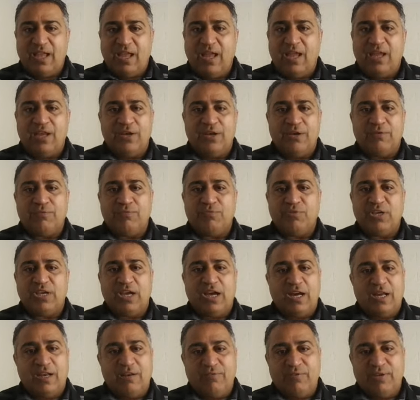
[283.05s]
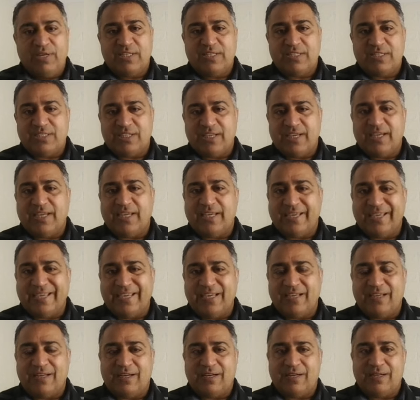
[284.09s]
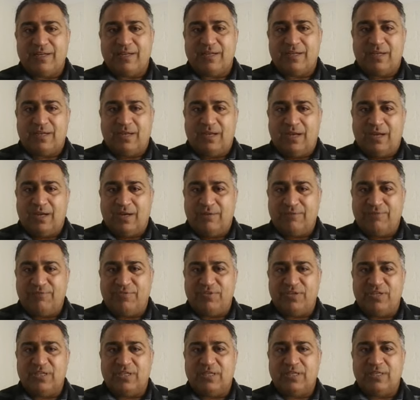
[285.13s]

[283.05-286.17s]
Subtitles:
and we always take care of